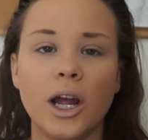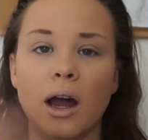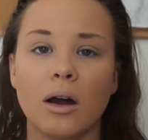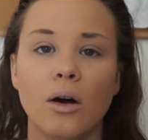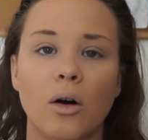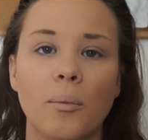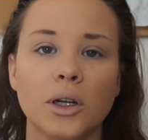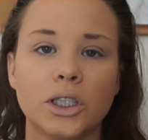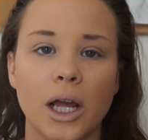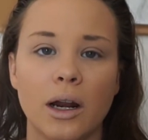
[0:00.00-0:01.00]
got home,
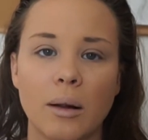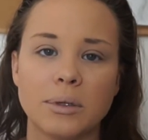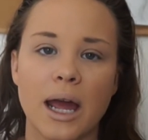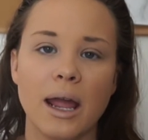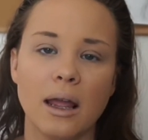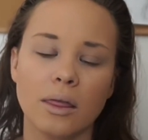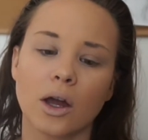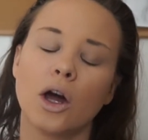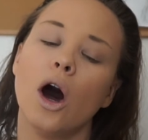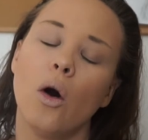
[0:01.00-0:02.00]
she ended up taking the
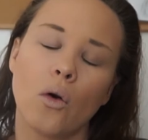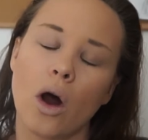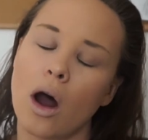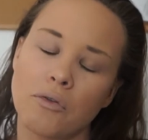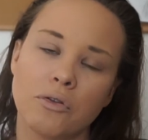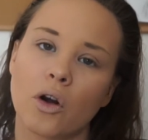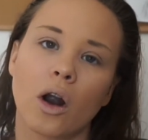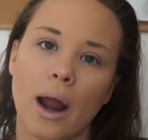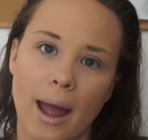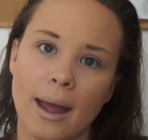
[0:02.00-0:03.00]
cone off of
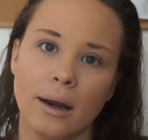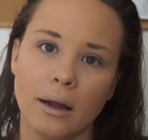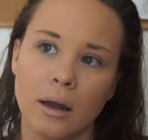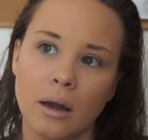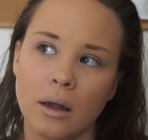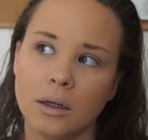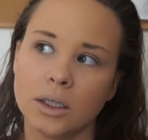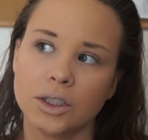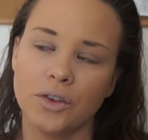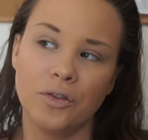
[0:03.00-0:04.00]
her head.
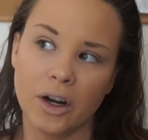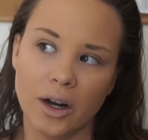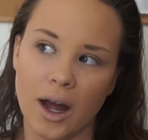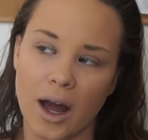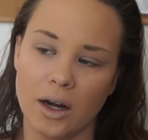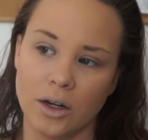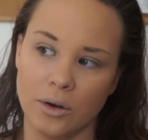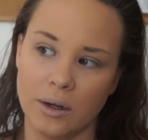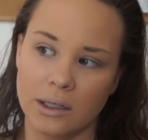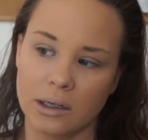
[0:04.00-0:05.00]
She figured out how to
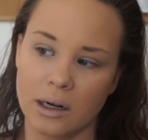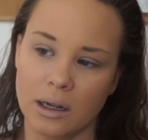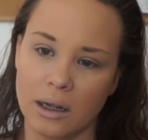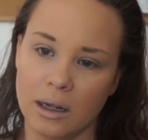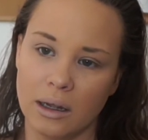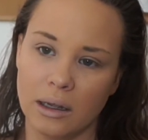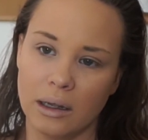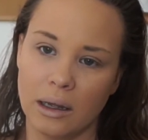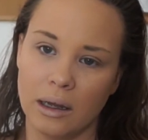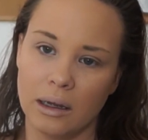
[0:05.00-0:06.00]
do it,
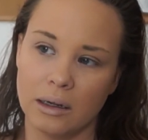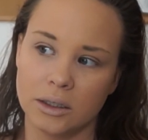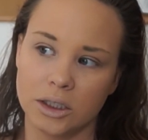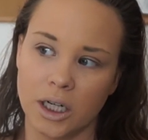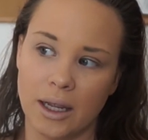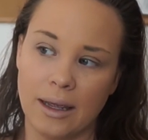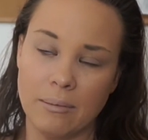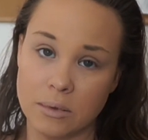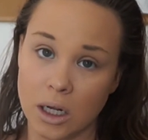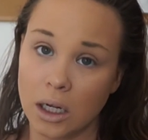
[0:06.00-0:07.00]
and she
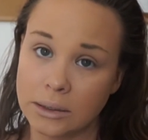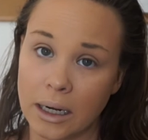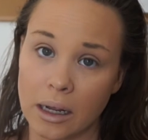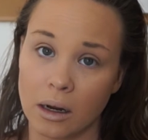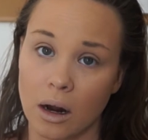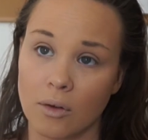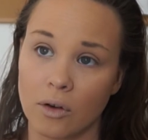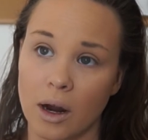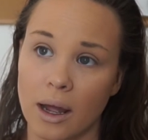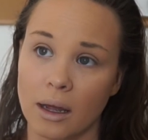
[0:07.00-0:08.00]
keeps on taking it off
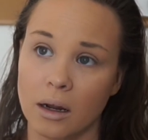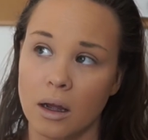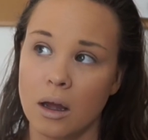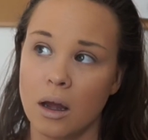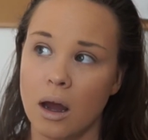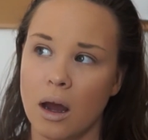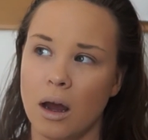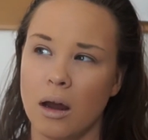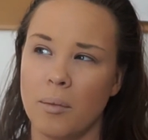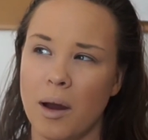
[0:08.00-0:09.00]
her head.
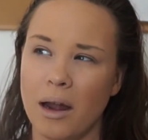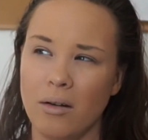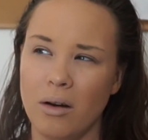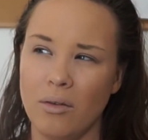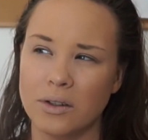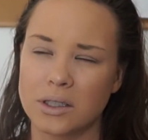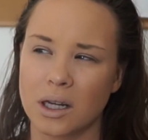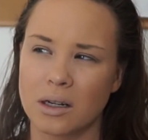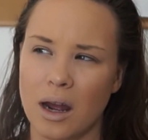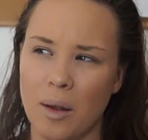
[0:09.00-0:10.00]
I don't know if it's
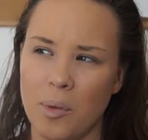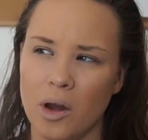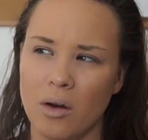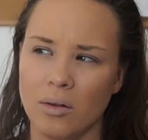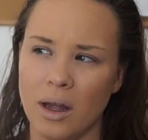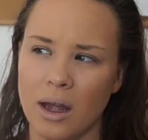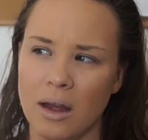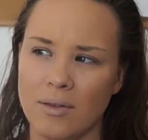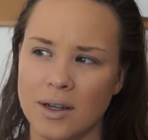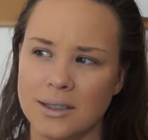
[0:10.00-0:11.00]
the type of cone they
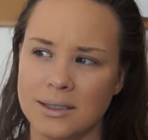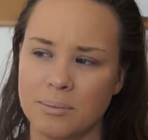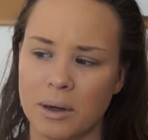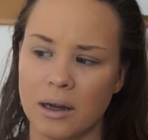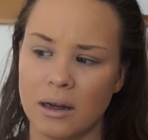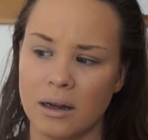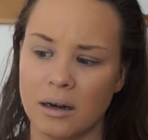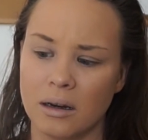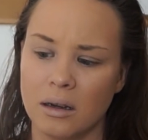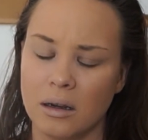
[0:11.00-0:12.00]
gave us,
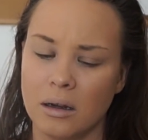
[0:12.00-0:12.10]
but